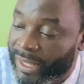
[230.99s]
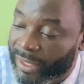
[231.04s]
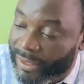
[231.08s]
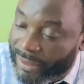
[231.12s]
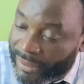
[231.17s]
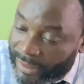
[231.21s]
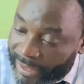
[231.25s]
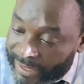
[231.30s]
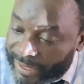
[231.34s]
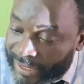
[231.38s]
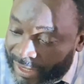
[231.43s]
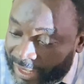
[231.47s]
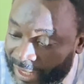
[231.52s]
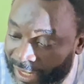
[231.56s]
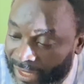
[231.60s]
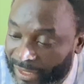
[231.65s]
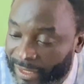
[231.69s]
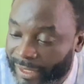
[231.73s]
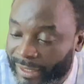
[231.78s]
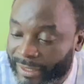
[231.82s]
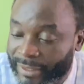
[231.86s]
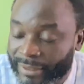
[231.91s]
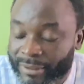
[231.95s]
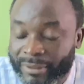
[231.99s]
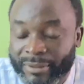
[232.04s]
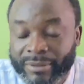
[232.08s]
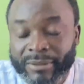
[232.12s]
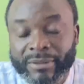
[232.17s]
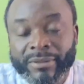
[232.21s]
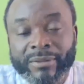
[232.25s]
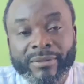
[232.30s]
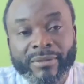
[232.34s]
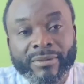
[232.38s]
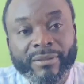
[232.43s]
Clinically,
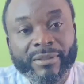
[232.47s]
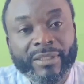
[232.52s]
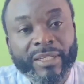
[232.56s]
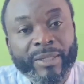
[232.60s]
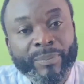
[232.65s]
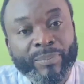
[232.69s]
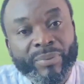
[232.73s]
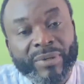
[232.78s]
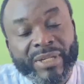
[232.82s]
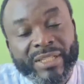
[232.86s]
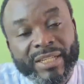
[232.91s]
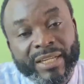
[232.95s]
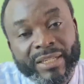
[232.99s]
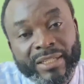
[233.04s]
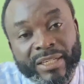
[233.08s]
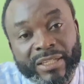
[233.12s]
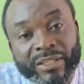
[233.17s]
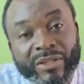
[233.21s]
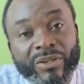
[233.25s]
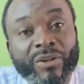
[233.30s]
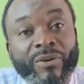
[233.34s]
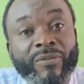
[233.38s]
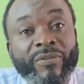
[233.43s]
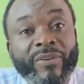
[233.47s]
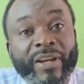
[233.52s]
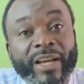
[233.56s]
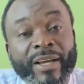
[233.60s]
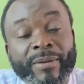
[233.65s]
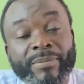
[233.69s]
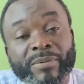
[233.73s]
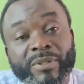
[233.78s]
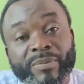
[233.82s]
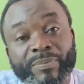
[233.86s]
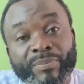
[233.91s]
the presentation of
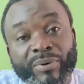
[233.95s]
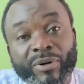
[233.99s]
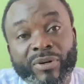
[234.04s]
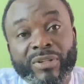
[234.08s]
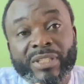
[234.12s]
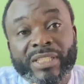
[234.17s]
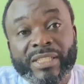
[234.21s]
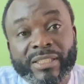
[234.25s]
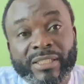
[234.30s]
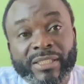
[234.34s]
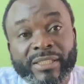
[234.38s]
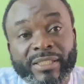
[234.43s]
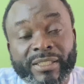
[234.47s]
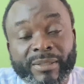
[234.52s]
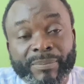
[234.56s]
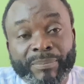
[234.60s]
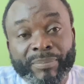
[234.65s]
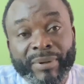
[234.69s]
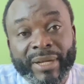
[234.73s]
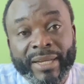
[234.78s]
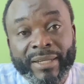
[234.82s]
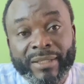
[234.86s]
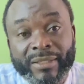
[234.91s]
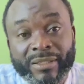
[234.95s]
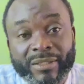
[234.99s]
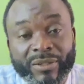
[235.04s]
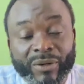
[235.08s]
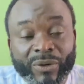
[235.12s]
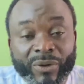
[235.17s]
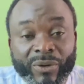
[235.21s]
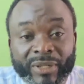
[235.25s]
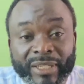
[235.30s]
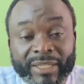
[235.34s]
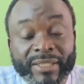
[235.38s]
Erbs Palsy depends
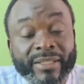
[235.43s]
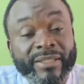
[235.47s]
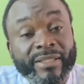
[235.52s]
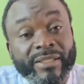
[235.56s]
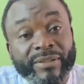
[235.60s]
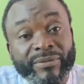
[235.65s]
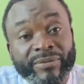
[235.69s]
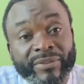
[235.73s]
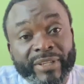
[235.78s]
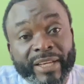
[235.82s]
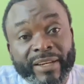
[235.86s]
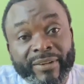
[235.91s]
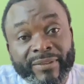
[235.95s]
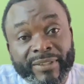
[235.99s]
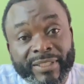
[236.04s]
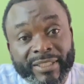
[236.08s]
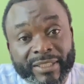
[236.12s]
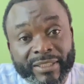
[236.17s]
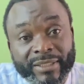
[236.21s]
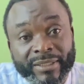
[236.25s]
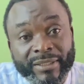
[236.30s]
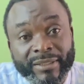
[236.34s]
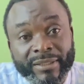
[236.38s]
on the severity.